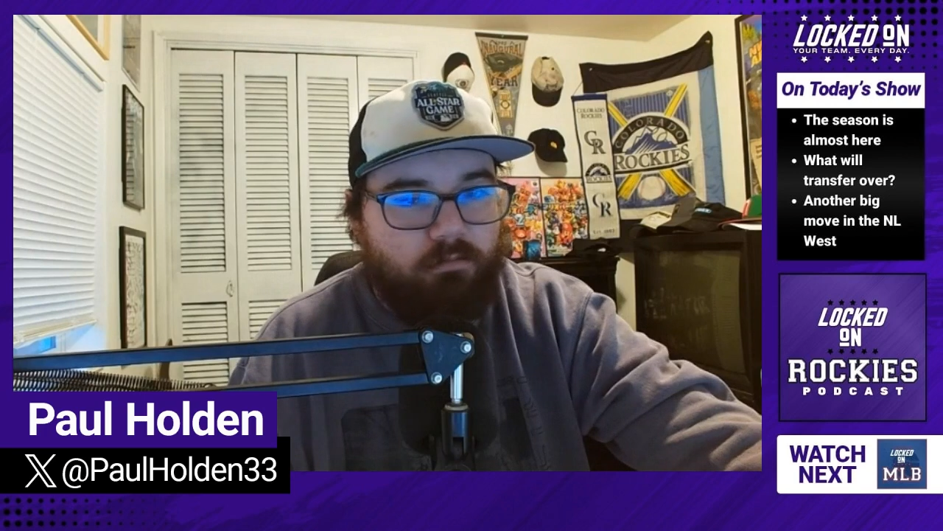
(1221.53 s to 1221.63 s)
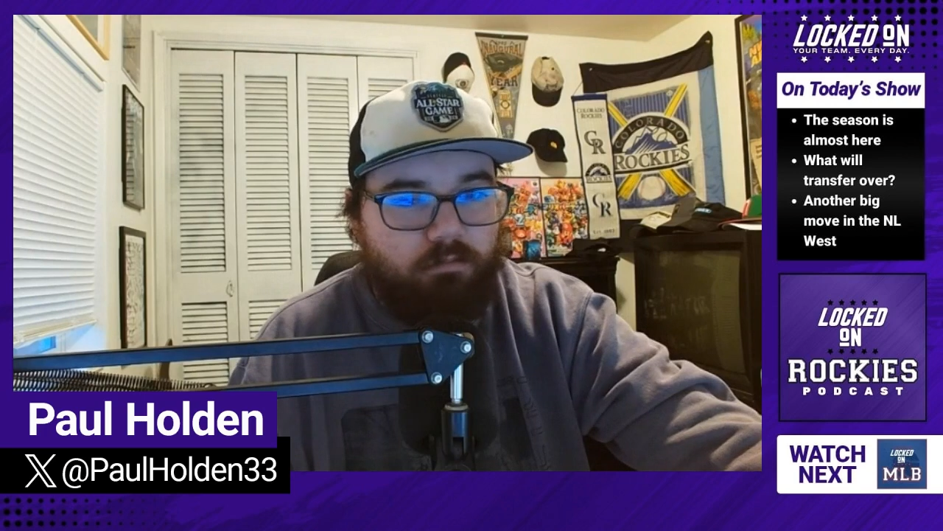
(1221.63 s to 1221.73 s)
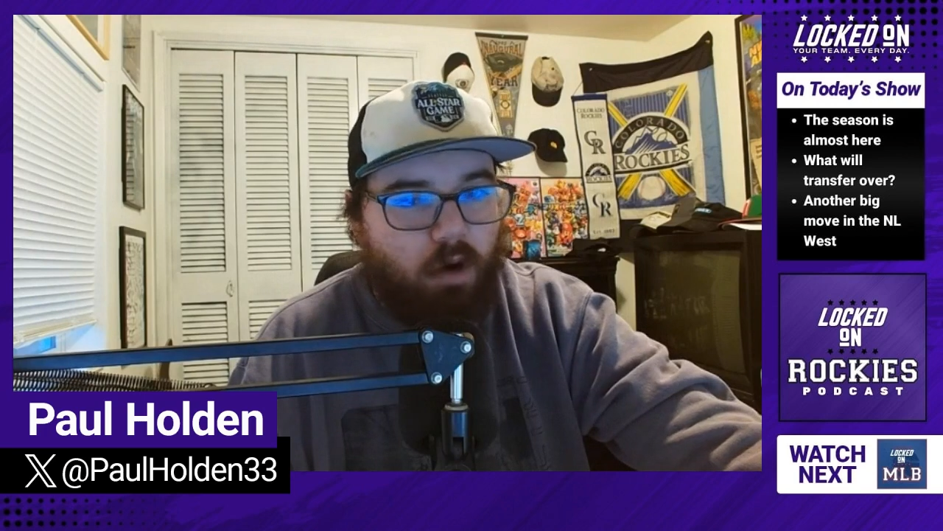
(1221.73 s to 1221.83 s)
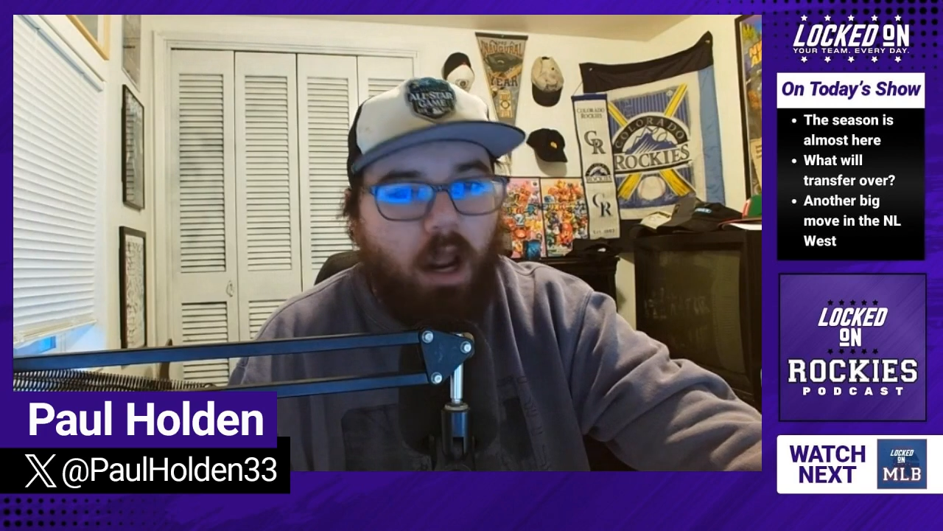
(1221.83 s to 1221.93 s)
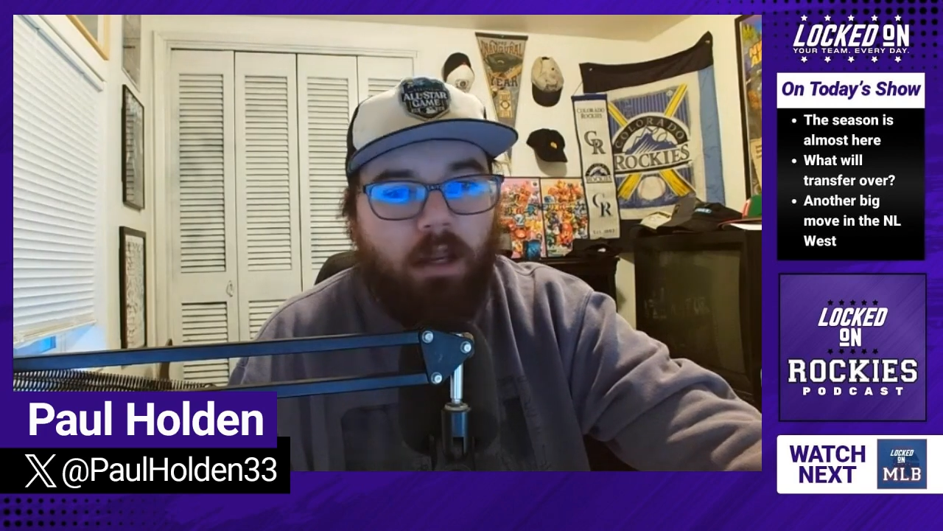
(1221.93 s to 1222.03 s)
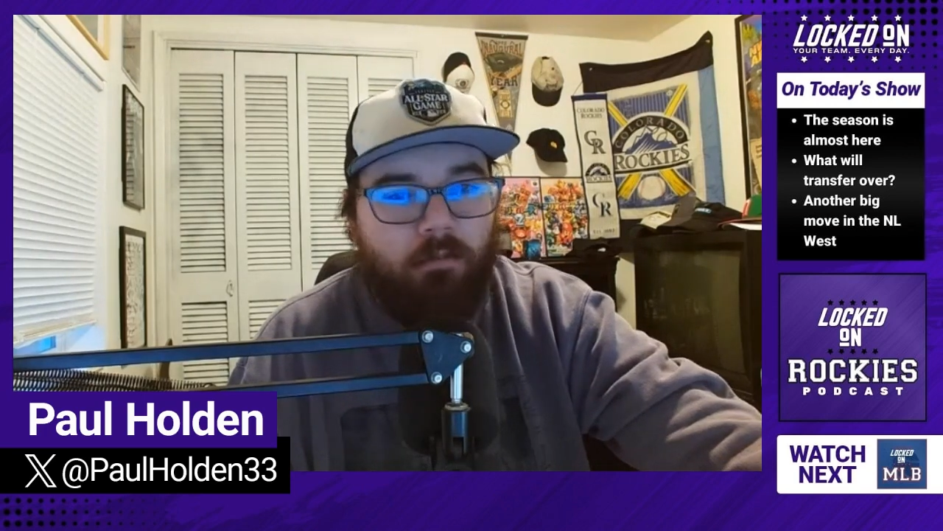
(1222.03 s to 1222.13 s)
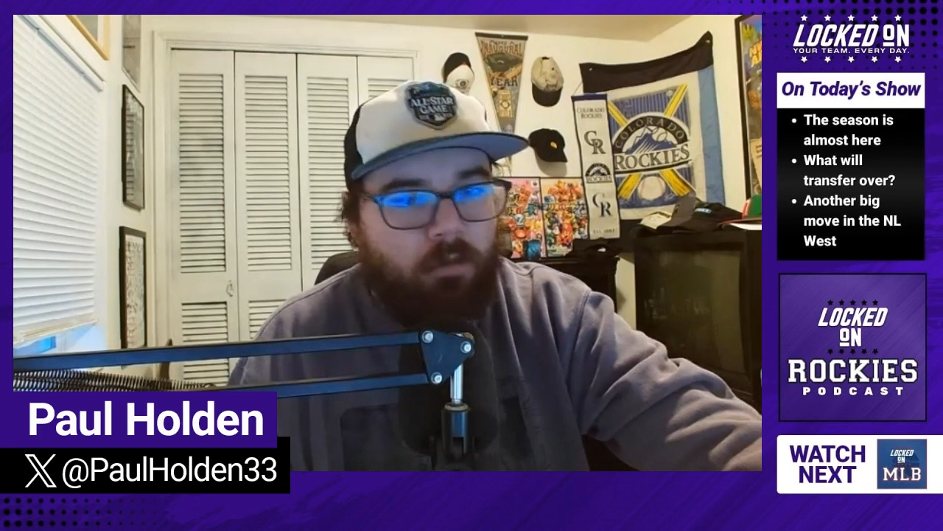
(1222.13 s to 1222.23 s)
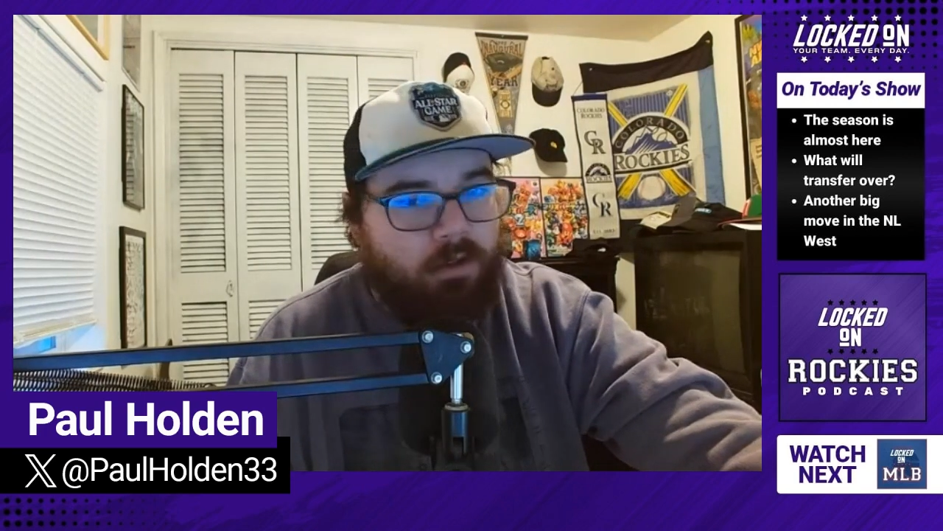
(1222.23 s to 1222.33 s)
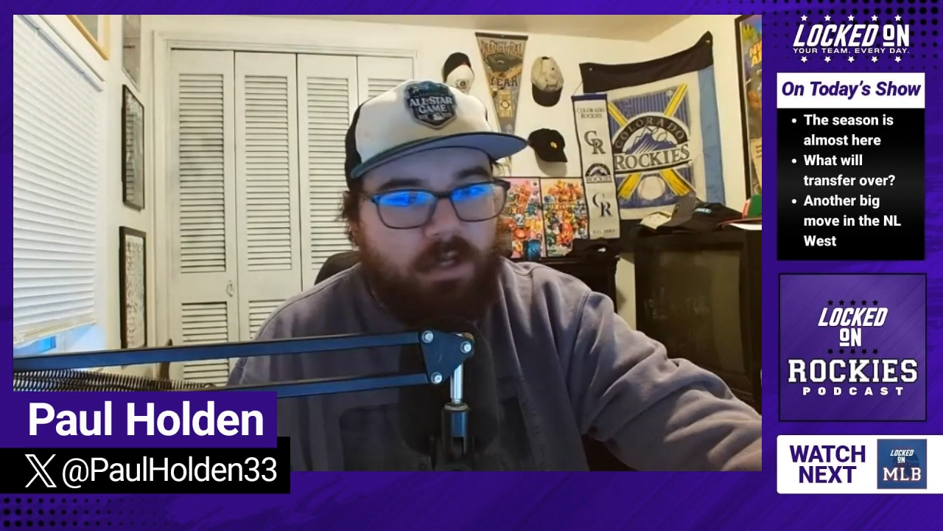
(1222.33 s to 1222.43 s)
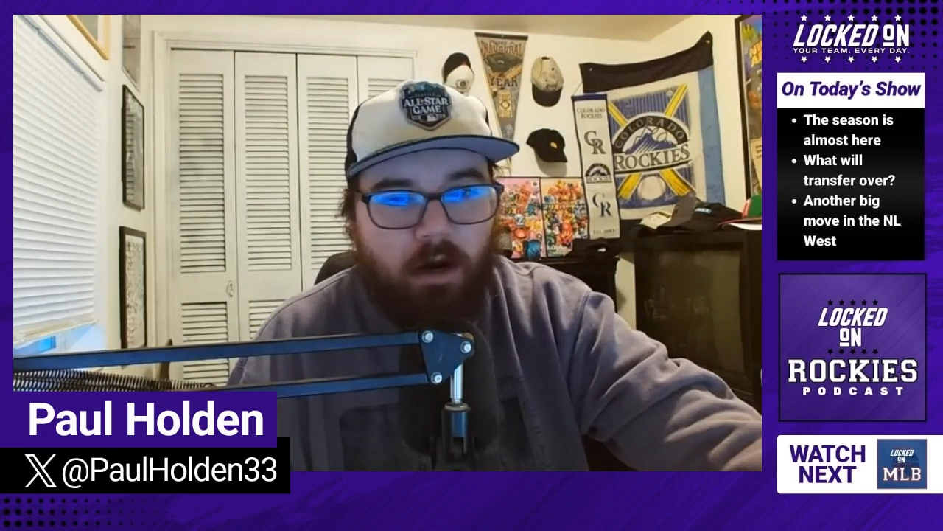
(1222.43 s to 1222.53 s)
Bryant,
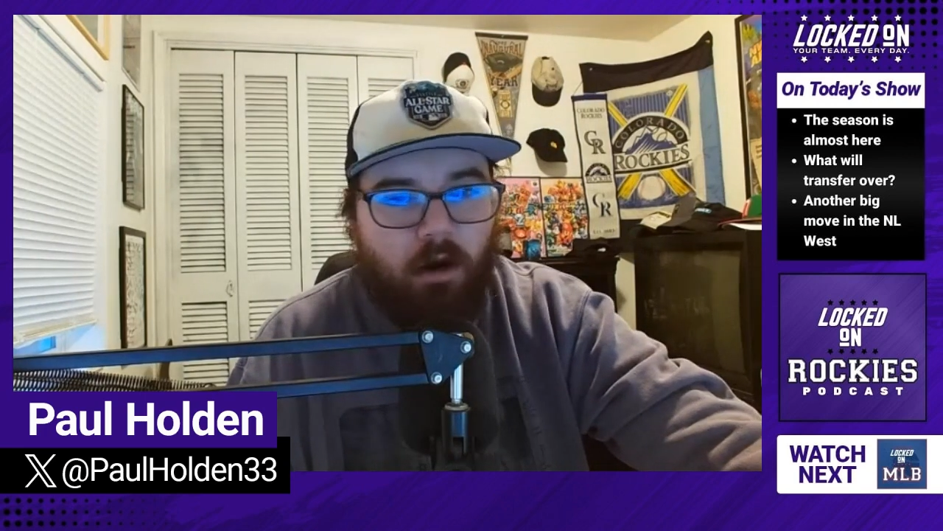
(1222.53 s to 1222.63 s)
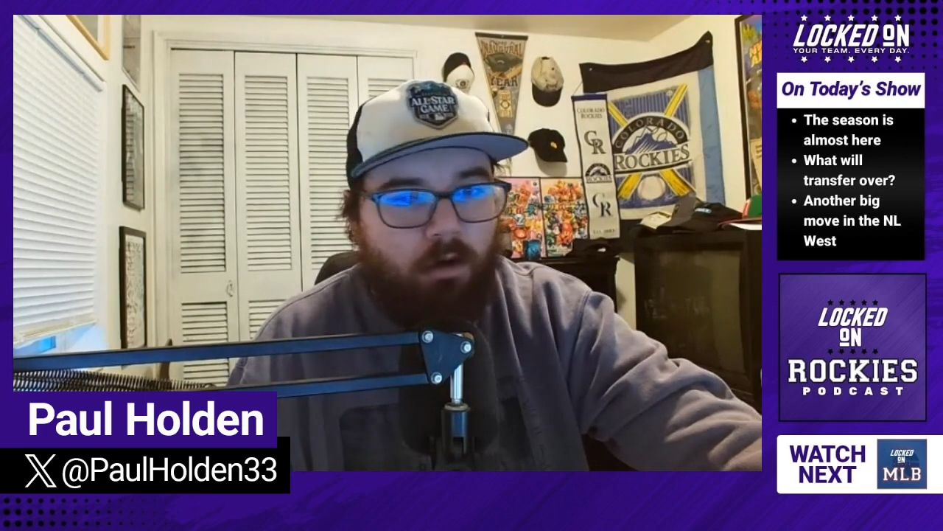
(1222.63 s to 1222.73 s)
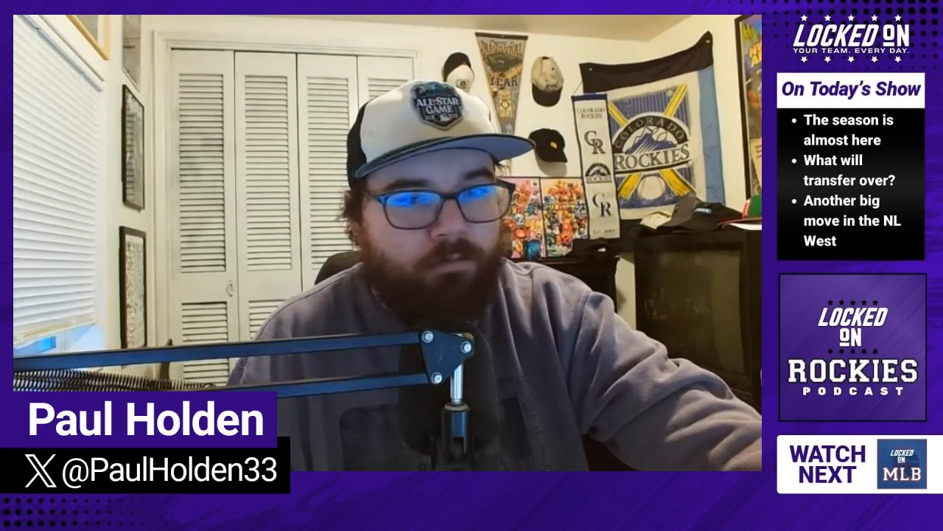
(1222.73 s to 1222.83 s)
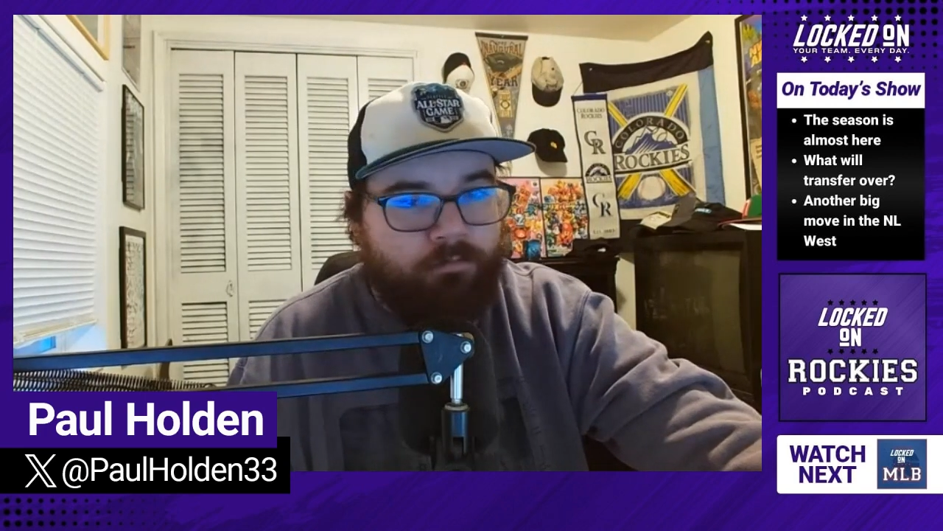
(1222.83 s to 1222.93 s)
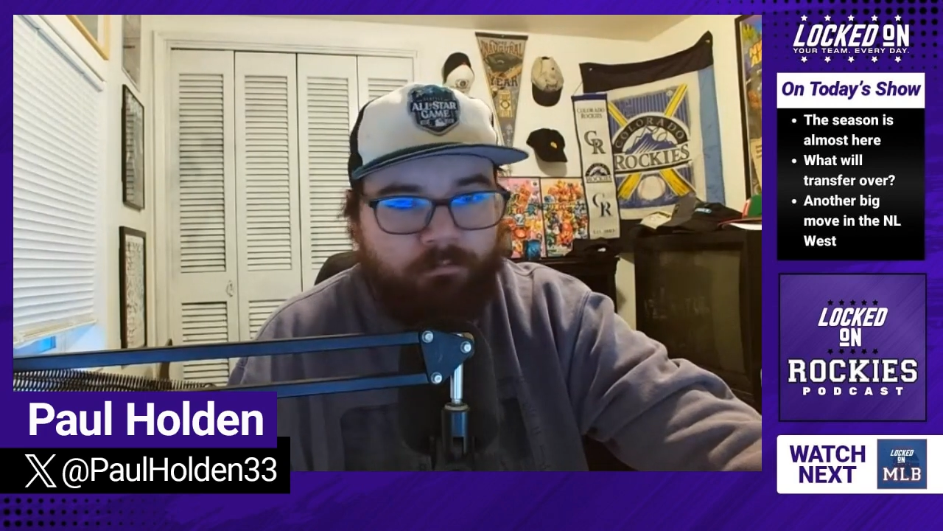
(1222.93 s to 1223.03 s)
Montero.